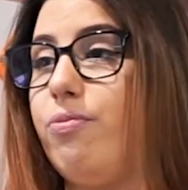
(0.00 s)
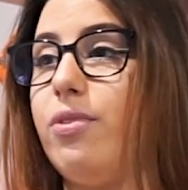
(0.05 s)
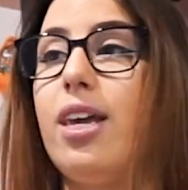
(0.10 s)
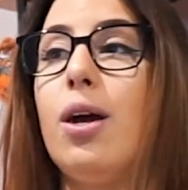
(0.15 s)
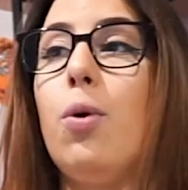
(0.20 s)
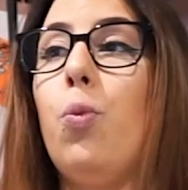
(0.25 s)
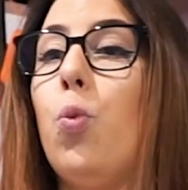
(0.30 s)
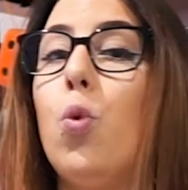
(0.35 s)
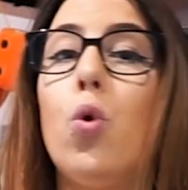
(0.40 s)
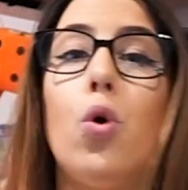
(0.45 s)

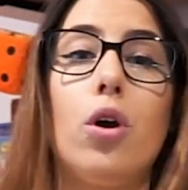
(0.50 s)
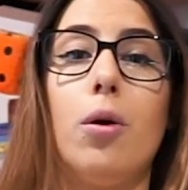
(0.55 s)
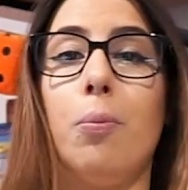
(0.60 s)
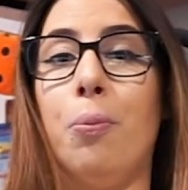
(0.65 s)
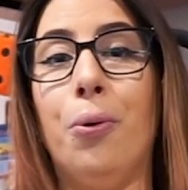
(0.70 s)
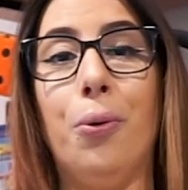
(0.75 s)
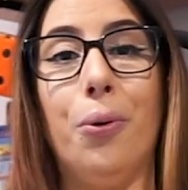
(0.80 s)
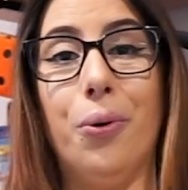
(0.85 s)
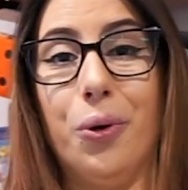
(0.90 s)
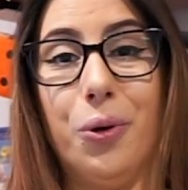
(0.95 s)
get water
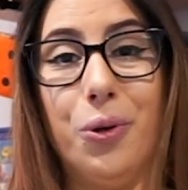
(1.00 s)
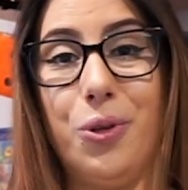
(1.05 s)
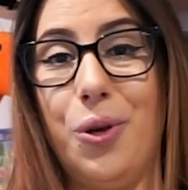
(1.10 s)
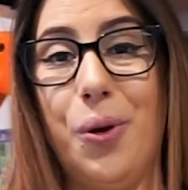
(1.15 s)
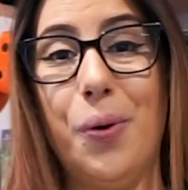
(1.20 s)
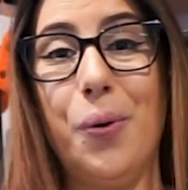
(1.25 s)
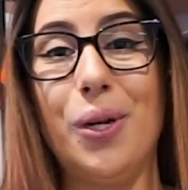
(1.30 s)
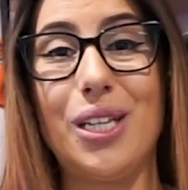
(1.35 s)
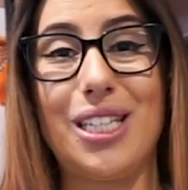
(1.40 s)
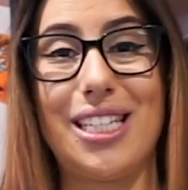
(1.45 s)
poured on you
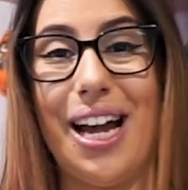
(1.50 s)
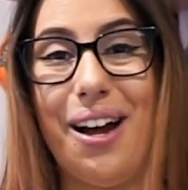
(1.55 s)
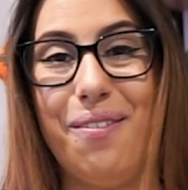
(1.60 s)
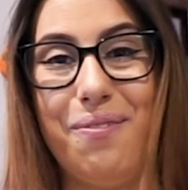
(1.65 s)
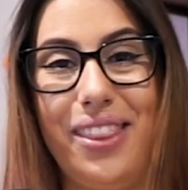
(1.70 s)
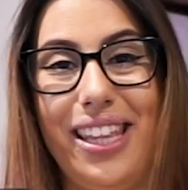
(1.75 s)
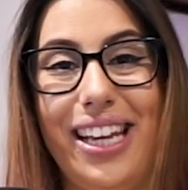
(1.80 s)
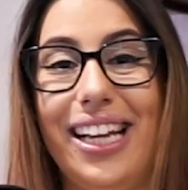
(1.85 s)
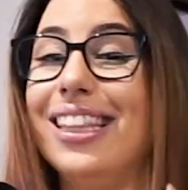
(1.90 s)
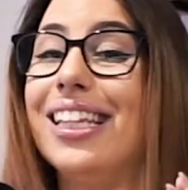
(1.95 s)
or
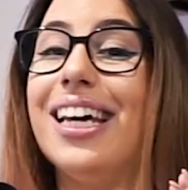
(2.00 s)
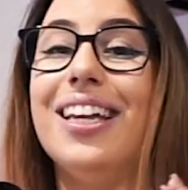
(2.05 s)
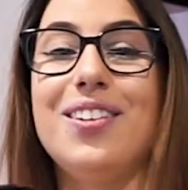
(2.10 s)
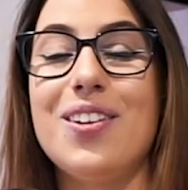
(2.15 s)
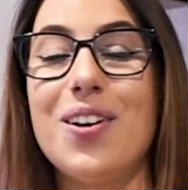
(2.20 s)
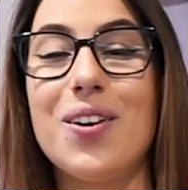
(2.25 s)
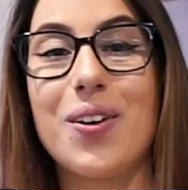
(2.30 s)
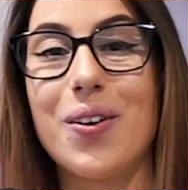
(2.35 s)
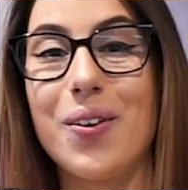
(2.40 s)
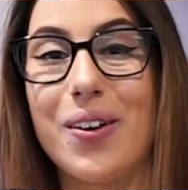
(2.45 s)
something, they're
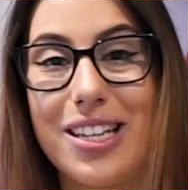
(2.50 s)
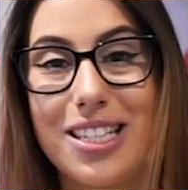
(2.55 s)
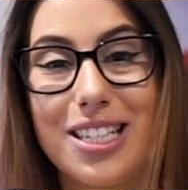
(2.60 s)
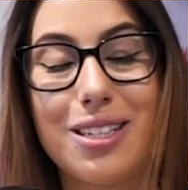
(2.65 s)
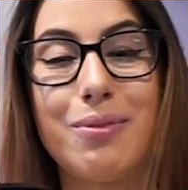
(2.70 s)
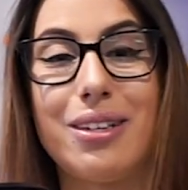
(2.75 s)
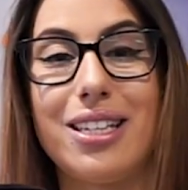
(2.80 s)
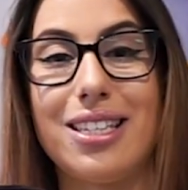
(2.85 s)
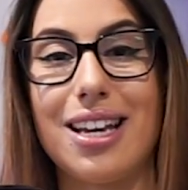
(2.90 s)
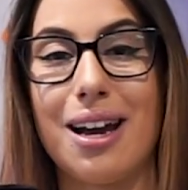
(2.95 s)
not going to
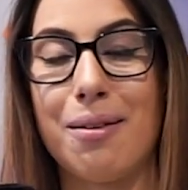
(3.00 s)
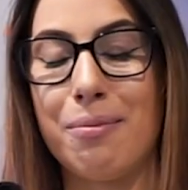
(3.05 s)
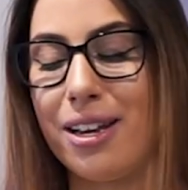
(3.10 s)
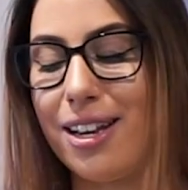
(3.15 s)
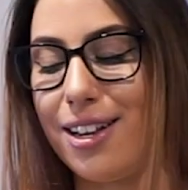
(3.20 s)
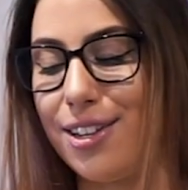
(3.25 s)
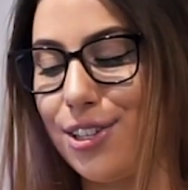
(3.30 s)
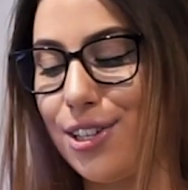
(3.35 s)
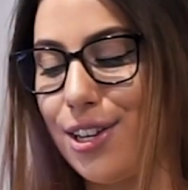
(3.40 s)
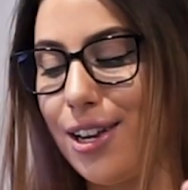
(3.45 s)
be
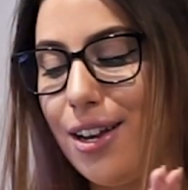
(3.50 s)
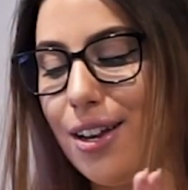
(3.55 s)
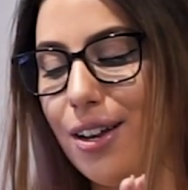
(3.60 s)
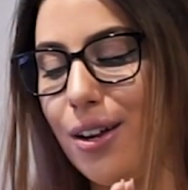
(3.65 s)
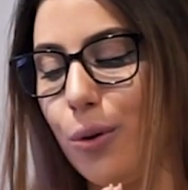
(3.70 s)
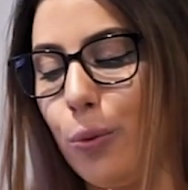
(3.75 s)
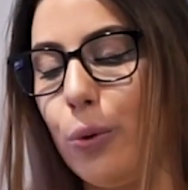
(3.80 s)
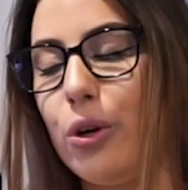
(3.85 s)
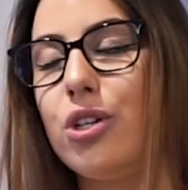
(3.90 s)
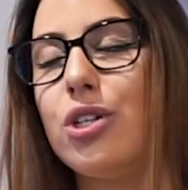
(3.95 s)
damaged,
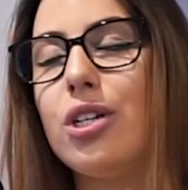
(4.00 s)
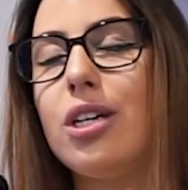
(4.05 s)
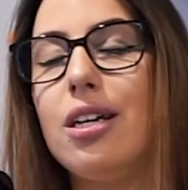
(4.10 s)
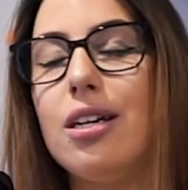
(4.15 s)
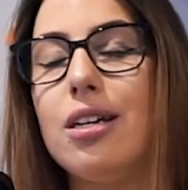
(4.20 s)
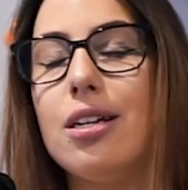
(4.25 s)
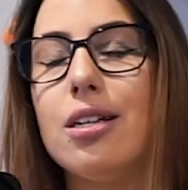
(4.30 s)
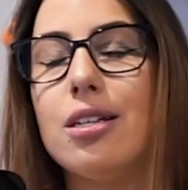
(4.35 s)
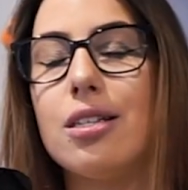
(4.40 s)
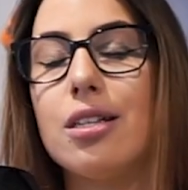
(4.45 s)
which
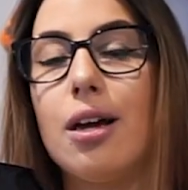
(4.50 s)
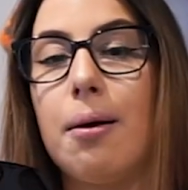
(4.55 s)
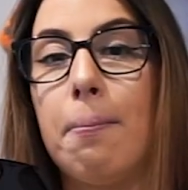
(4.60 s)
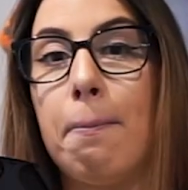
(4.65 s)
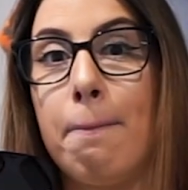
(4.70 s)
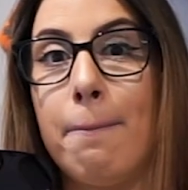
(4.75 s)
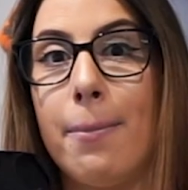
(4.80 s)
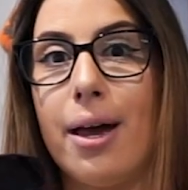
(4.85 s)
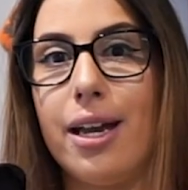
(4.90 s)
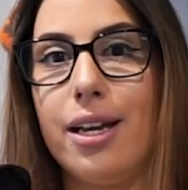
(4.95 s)
is a
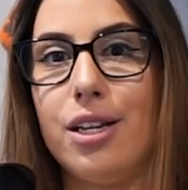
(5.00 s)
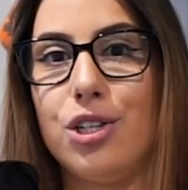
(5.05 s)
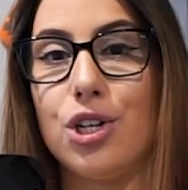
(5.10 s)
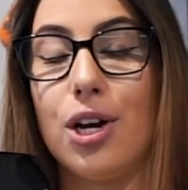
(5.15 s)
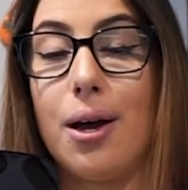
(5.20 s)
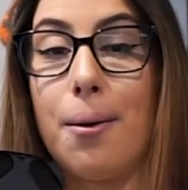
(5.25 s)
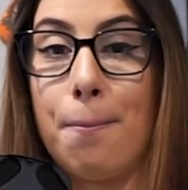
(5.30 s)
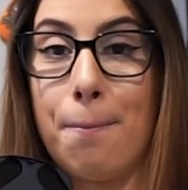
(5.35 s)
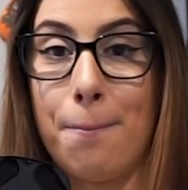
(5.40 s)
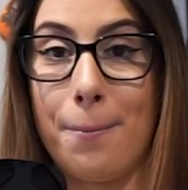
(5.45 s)

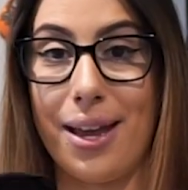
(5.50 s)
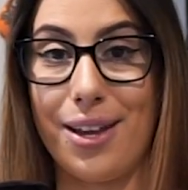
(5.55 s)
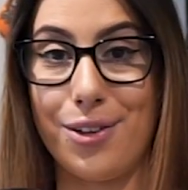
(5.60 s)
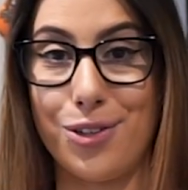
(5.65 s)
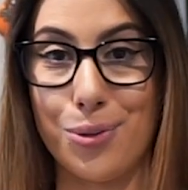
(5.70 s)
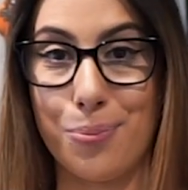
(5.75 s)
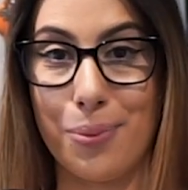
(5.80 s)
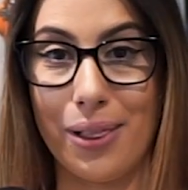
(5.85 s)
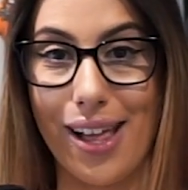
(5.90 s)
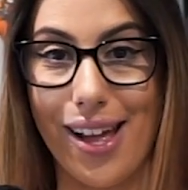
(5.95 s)

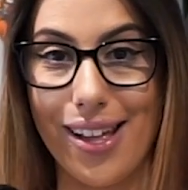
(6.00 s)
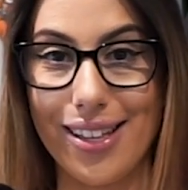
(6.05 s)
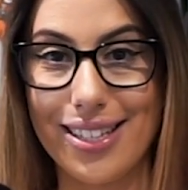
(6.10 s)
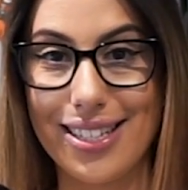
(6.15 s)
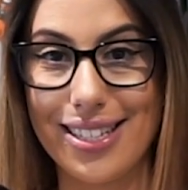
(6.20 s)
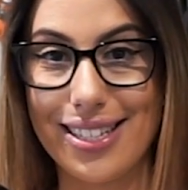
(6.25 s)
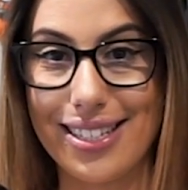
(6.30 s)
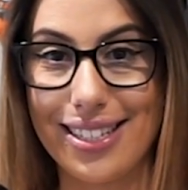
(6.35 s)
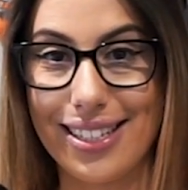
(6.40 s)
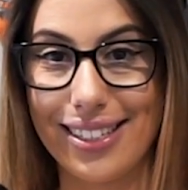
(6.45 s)
major
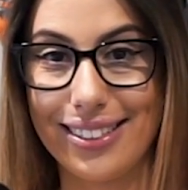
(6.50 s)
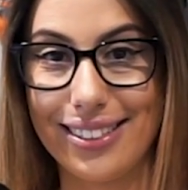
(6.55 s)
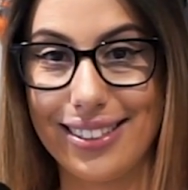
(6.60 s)
plus.